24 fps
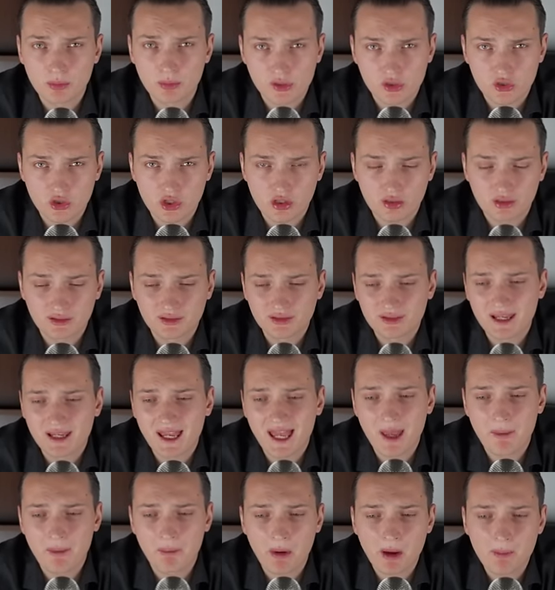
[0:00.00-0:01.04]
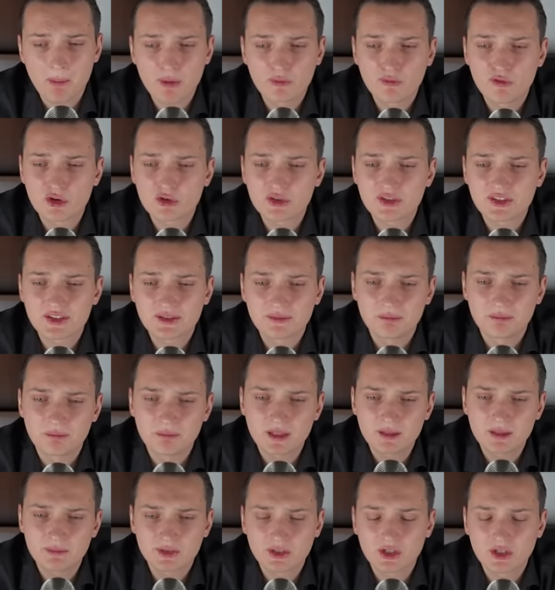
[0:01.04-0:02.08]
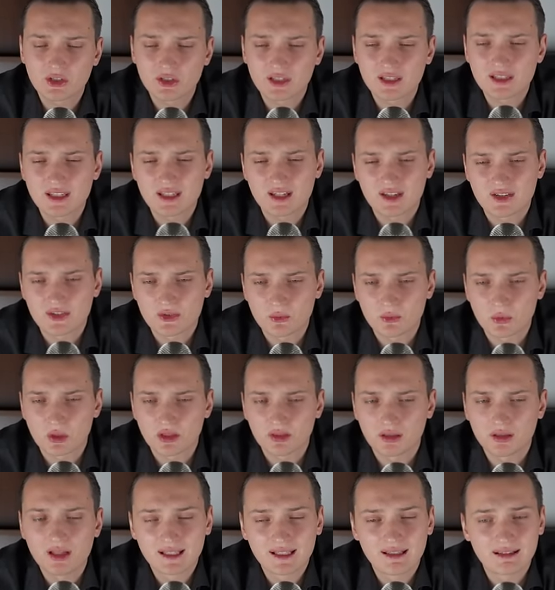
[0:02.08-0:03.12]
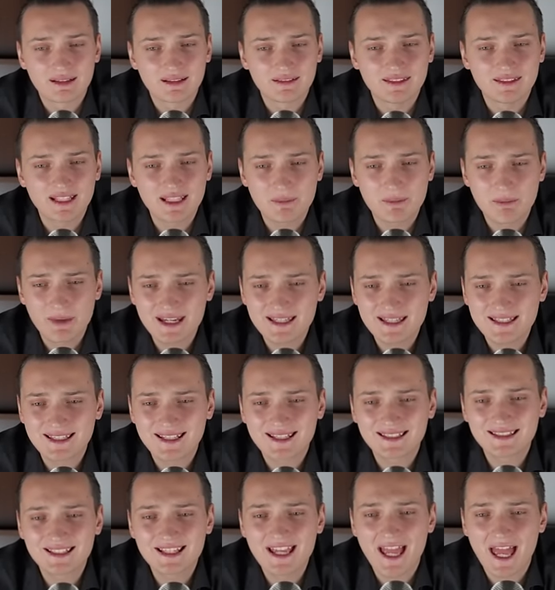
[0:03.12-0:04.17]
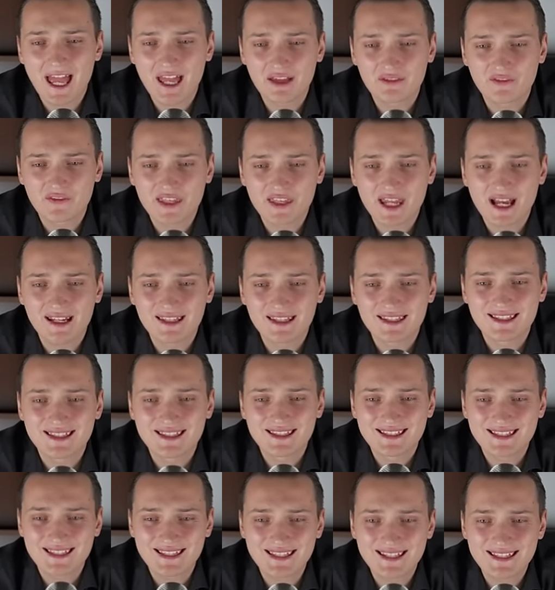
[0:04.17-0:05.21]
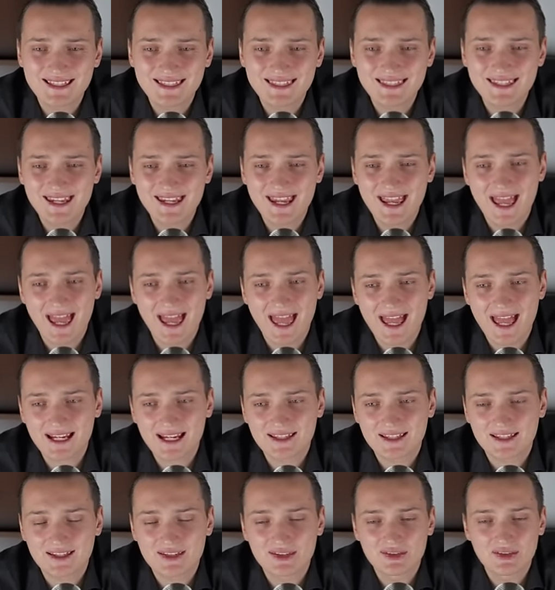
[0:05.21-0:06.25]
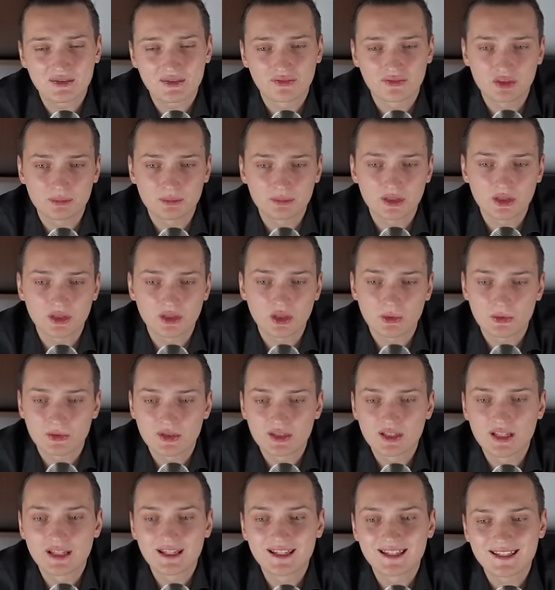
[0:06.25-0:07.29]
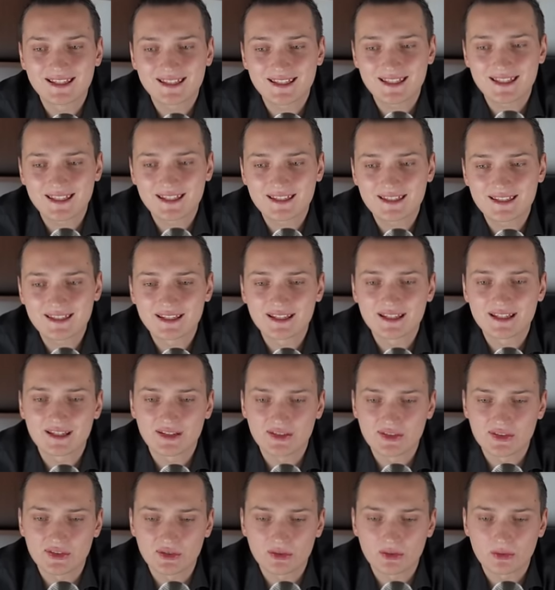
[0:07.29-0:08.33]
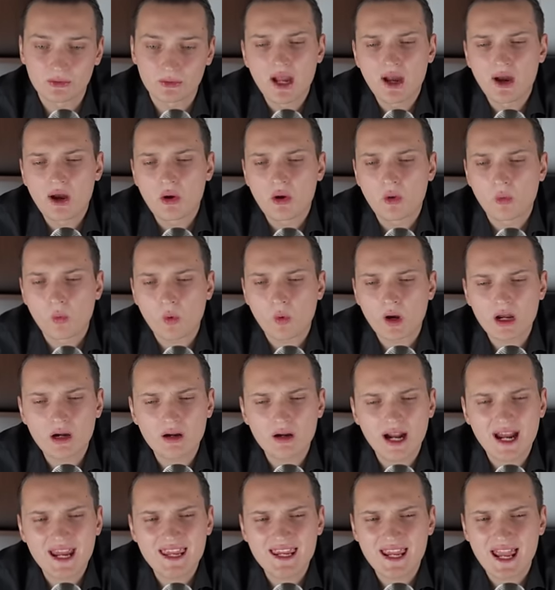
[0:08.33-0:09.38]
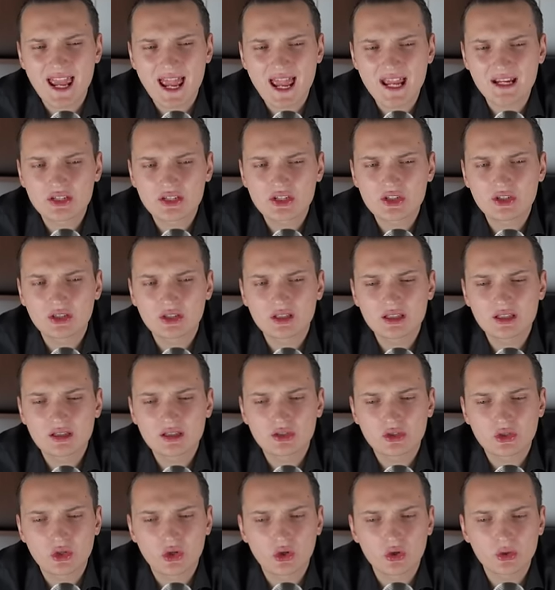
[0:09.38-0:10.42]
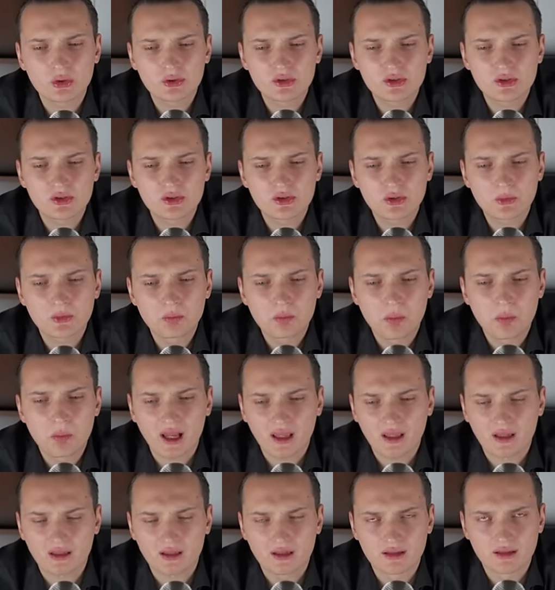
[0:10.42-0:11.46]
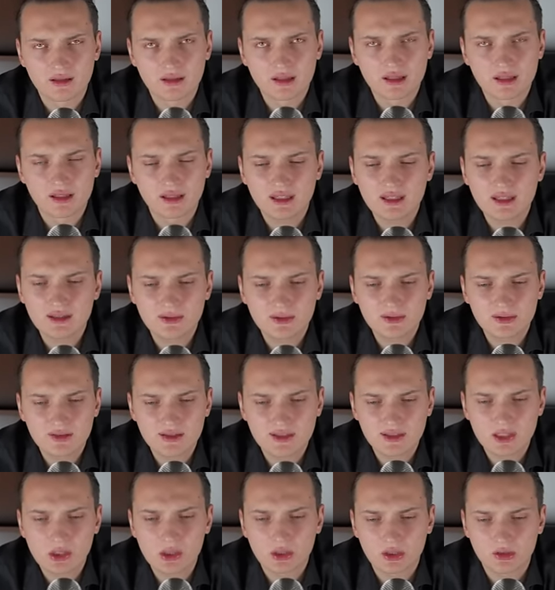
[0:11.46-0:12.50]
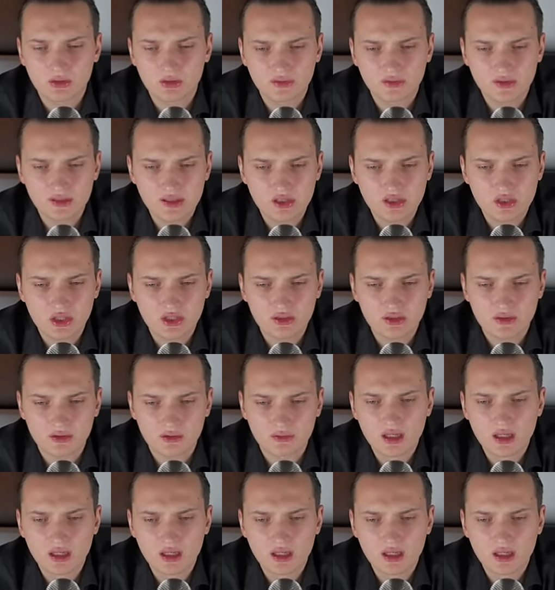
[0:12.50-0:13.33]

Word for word: Chart, a Pepeverse meme token as well, that basically have done 60 access from the lows. 6 0. Where I actually told you to buy into this token on this channel.